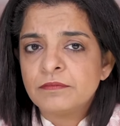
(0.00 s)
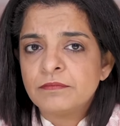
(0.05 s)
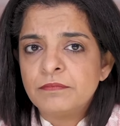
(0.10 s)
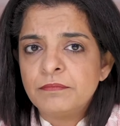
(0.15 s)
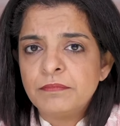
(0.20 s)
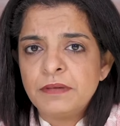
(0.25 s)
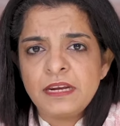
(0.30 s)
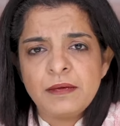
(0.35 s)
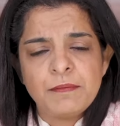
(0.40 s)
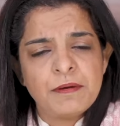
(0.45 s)

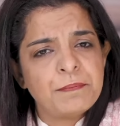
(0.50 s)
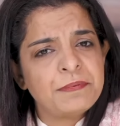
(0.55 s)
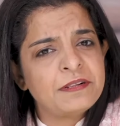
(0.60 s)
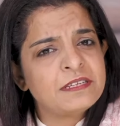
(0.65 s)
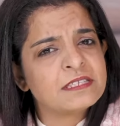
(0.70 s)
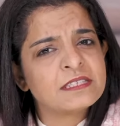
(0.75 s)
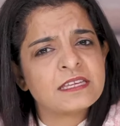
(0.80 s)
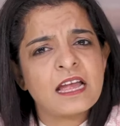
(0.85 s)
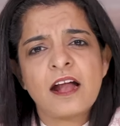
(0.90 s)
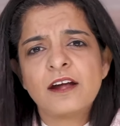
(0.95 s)
Many people
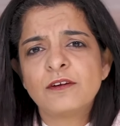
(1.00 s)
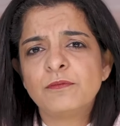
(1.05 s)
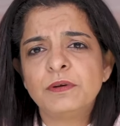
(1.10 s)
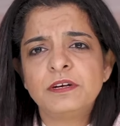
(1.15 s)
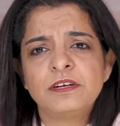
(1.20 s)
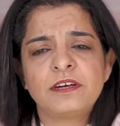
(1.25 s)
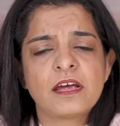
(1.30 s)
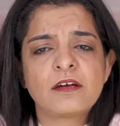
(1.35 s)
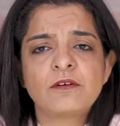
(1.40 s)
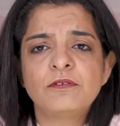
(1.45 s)
start
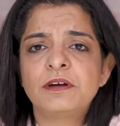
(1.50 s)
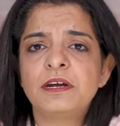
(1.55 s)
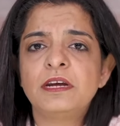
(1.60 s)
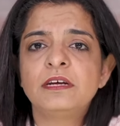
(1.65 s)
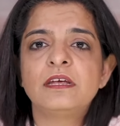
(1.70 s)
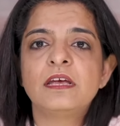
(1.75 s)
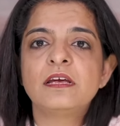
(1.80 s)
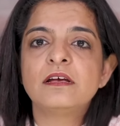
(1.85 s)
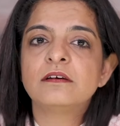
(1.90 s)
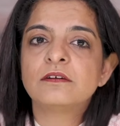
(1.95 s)
with
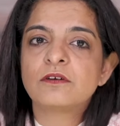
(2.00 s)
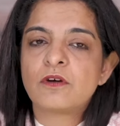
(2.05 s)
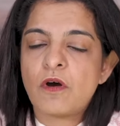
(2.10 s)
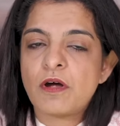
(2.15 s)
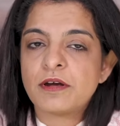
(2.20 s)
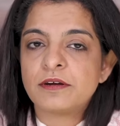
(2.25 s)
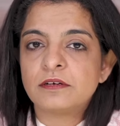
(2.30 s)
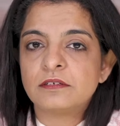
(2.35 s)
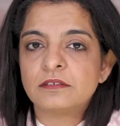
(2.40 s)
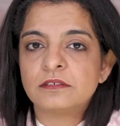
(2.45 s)
decorating a
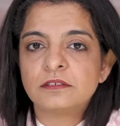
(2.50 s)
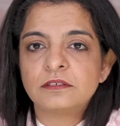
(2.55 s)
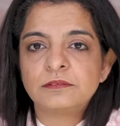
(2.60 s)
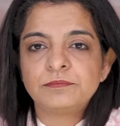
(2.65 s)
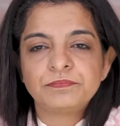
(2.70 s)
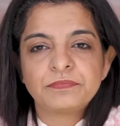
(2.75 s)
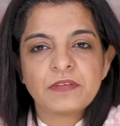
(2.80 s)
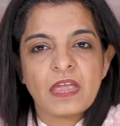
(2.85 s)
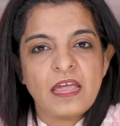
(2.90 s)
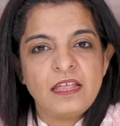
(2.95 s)
corner
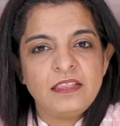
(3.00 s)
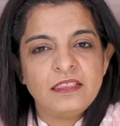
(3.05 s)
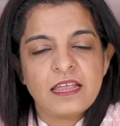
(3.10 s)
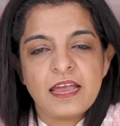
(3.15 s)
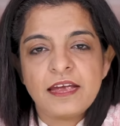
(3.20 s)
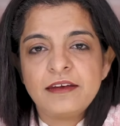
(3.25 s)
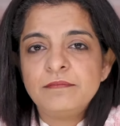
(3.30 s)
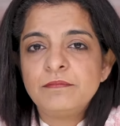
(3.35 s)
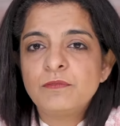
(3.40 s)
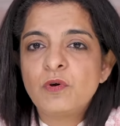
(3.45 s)
and
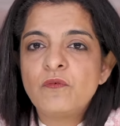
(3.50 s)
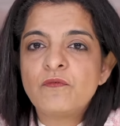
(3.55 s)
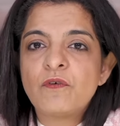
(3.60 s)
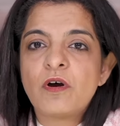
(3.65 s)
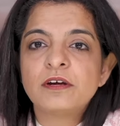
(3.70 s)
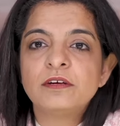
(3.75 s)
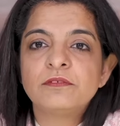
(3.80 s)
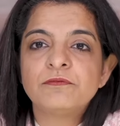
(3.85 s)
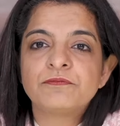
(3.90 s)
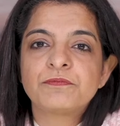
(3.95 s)
then move
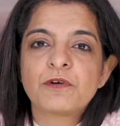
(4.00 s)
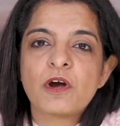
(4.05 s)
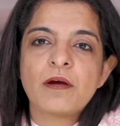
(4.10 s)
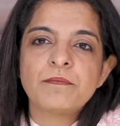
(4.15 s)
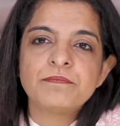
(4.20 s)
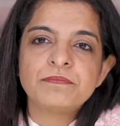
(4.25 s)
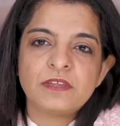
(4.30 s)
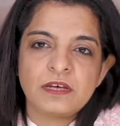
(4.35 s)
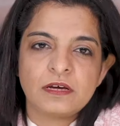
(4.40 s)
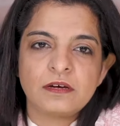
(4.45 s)
on
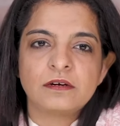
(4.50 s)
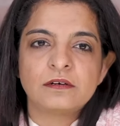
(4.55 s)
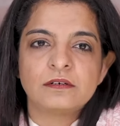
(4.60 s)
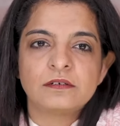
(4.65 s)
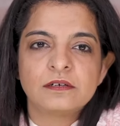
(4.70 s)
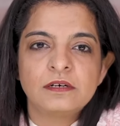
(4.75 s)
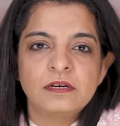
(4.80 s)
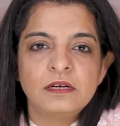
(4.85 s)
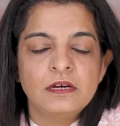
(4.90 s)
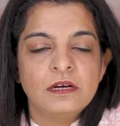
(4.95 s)
from
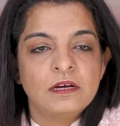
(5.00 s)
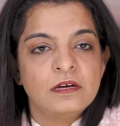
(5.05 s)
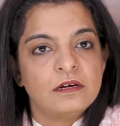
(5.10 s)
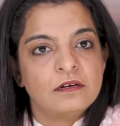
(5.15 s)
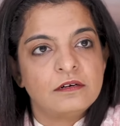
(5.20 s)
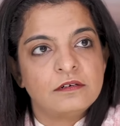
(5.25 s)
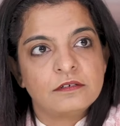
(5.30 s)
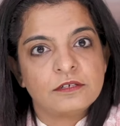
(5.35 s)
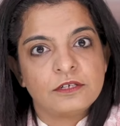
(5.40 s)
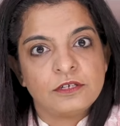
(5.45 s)
there.
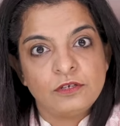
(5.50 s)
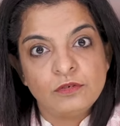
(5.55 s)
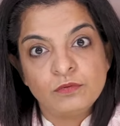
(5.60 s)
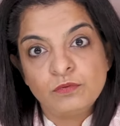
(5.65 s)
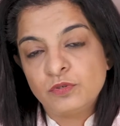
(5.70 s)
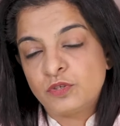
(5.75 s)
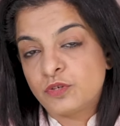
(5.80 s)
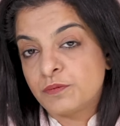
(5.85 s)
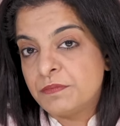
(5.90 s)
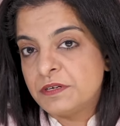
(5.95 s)
A
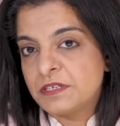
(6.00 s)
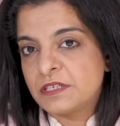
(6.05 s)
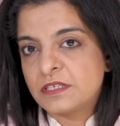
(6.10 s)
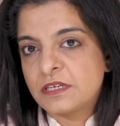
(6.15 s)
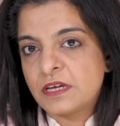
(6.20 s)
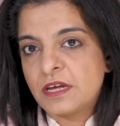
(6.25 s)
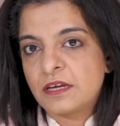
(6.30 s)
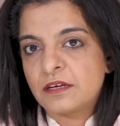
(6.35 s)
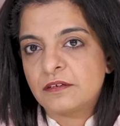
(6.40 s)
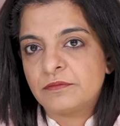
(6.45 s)
huge
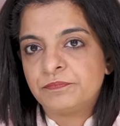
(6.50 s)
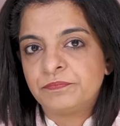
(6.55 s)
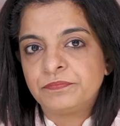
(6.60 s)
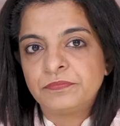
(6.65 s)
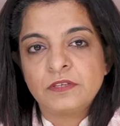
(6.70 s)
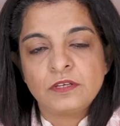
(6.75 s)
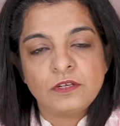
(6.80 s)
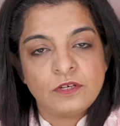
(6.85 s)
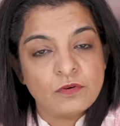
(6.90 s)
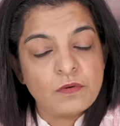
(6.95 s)
mistake.
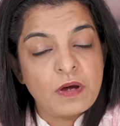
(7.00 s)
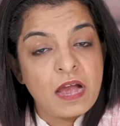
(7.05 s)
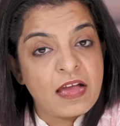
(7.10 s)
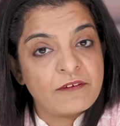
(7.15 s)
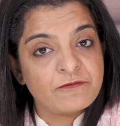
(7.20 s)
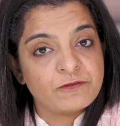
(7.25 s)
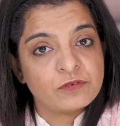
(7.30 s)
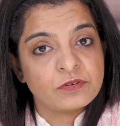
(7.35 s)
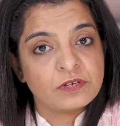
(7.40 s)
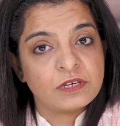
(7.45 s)
You
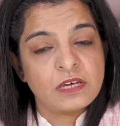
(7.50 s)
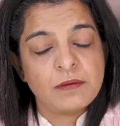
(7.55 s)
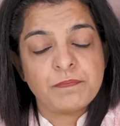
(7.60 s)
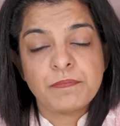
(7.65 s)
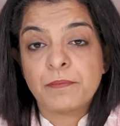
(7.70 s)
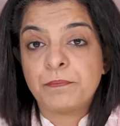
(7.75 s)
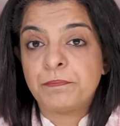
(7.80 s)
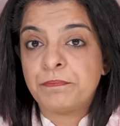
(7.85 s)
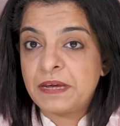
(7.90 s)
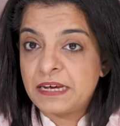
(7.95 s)
have to keep
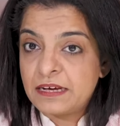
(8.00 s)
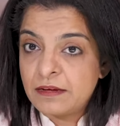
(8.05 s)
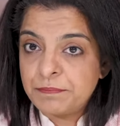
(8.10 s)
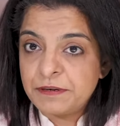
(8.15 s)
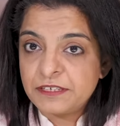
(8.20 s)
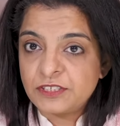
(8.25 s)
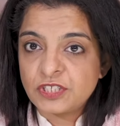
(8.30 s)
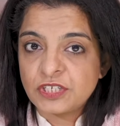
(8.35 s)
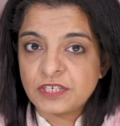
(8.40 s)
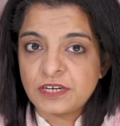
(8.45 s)
a bigger
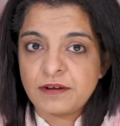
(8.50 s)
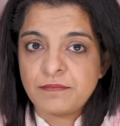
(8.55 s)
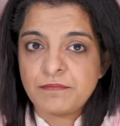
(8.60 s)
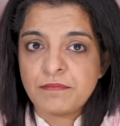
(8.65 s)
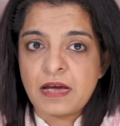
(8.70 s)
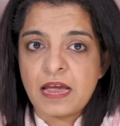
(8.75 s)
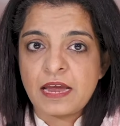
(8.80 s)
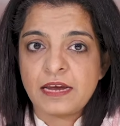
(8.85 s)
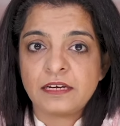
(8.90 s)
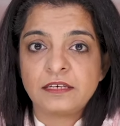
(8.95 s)
picture in
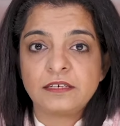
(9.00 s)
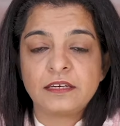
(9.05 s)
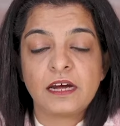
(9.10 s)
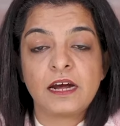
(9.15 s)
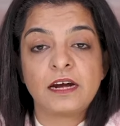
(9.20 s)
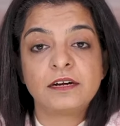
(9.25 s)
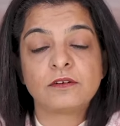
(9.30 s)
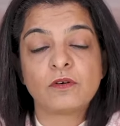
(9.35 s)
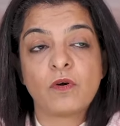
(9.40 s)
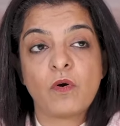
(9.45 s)
mind
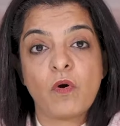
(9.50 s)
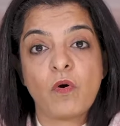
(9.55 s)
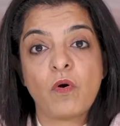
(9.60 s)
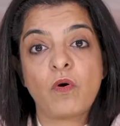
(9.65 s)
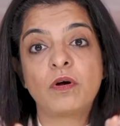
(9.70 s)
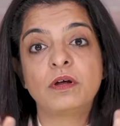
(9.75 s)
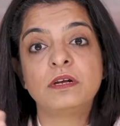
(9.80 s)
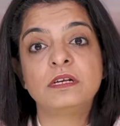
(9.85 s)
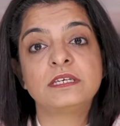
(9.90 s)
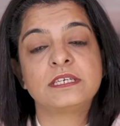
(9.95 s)
at
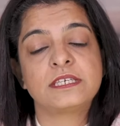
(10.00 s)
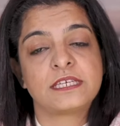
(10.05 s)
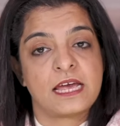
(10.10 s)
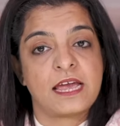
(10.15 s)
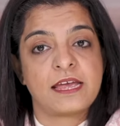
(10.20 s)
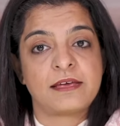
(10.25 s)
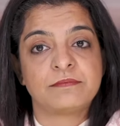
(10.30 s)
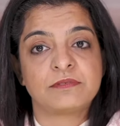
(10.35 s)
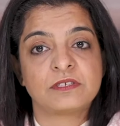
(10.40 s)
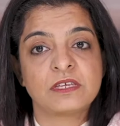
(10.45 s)
all
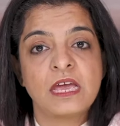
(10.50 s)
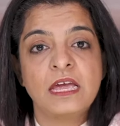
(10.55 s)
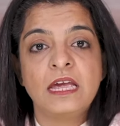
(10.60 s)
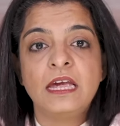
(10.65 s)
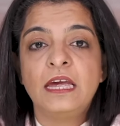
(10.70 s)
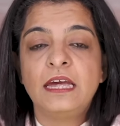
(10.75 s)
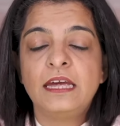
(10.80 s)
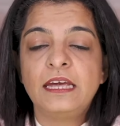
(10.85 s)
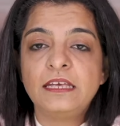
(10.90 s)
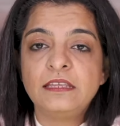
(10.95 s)
times
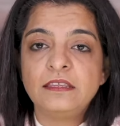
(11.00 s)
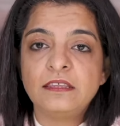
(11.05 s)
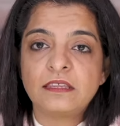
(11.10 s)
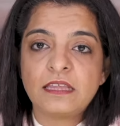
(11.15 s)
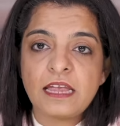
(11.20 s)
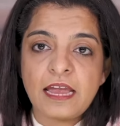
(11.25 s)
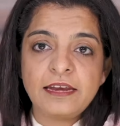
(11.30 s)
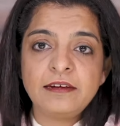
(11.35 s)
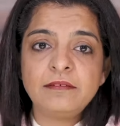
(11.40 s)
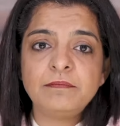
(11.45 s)
and
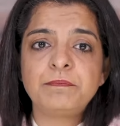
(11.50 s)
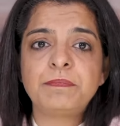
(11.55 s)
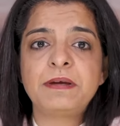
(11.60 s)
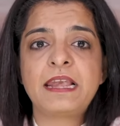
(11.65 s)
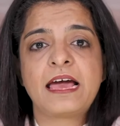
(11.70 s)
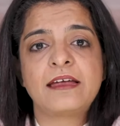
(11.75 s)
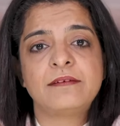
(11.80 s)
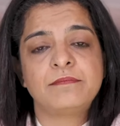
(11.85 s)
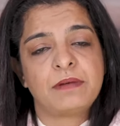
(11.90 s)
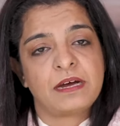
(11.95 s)
then
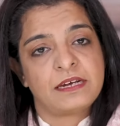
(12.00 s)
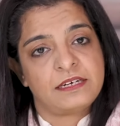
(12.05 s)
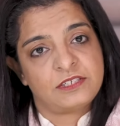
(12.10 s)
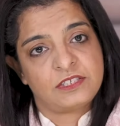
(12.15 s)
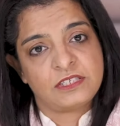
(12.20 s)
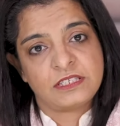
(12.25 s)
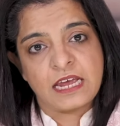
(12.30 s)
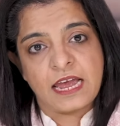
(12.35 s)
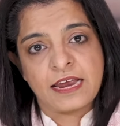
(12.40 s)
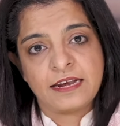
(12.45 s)
plan by
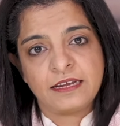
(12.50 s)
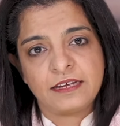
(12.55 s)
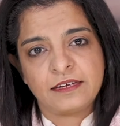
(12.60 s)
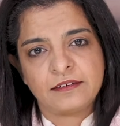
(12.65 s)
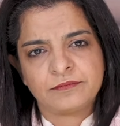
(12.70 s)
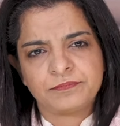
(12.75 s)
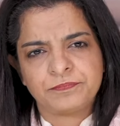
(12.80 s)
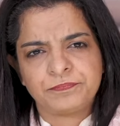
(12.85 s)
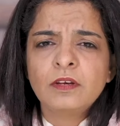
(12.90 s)
styling.